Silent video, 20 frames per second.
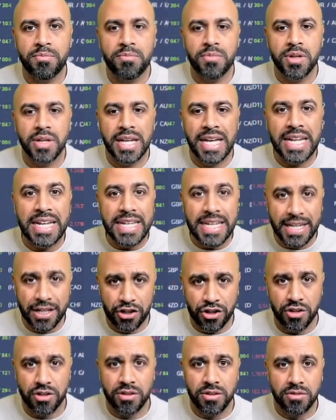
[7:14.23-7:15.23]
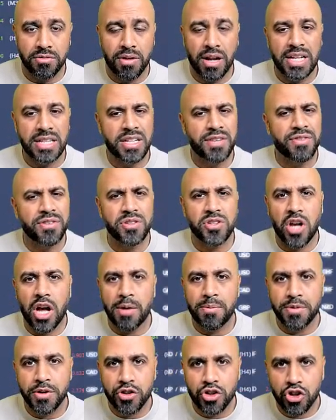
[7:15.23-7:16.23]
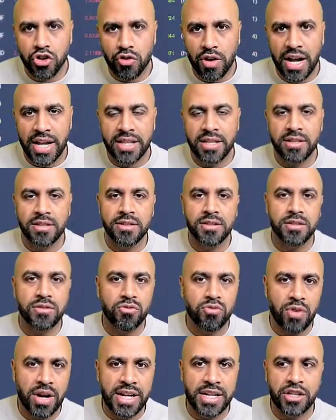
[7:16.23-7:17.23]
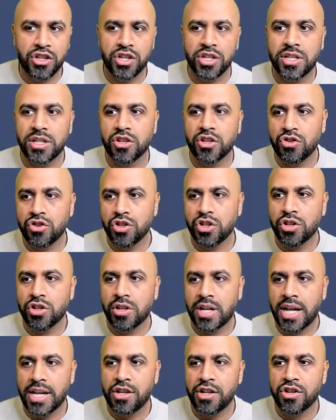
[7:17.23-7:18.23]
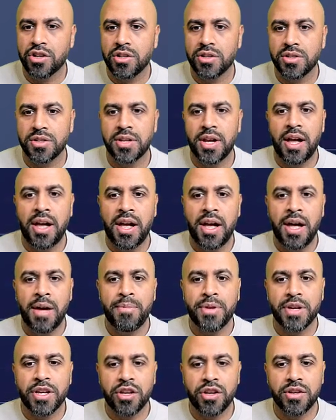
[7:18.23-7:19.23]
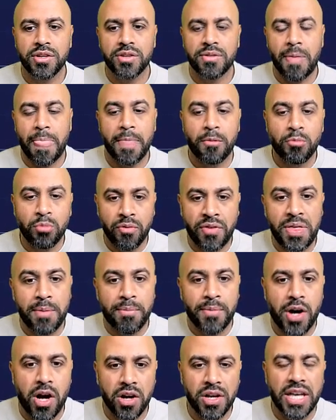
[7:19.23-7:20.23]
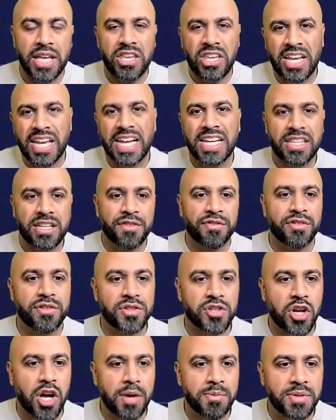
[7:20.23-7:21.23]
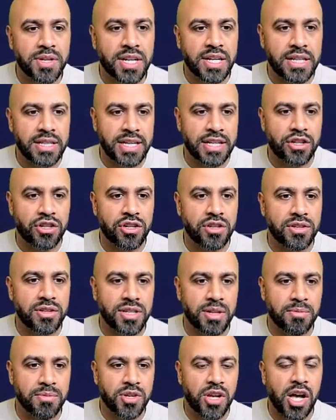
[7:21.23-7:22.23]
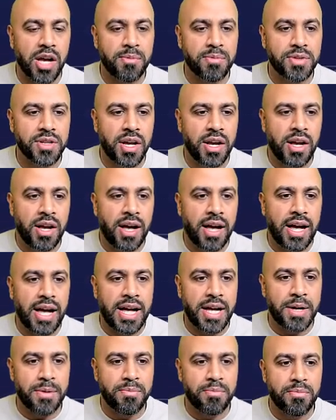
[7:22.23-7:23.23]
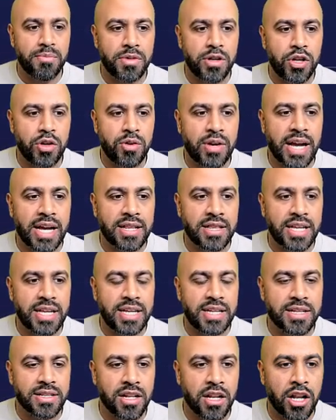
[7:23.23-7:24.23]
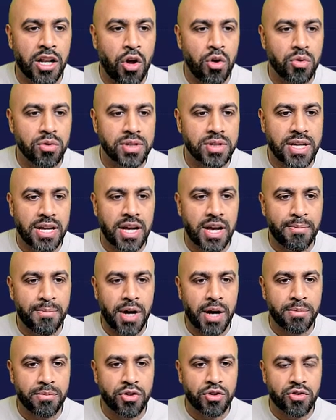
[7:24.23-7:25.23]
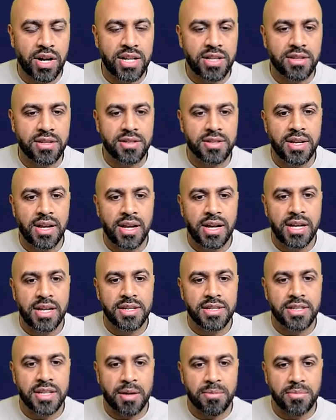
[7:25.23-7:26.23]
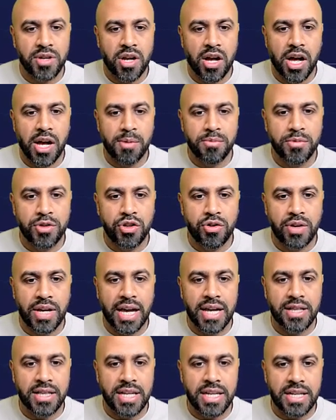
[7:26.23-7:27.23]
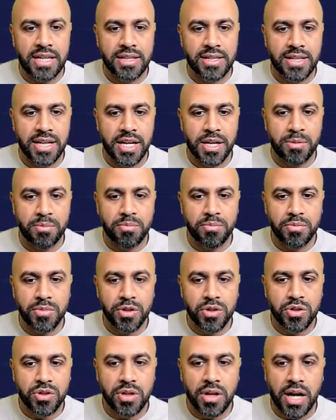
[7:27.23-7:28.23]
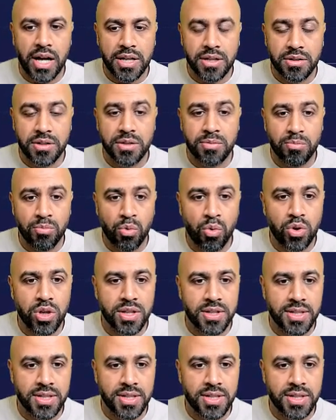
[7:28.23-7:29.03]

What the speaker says: conditions, right? Different types of trends, ranges, consolidations, because within the market you get different types of conditions. Sometimes you get these long-term uptrends, sometimes you get these smaller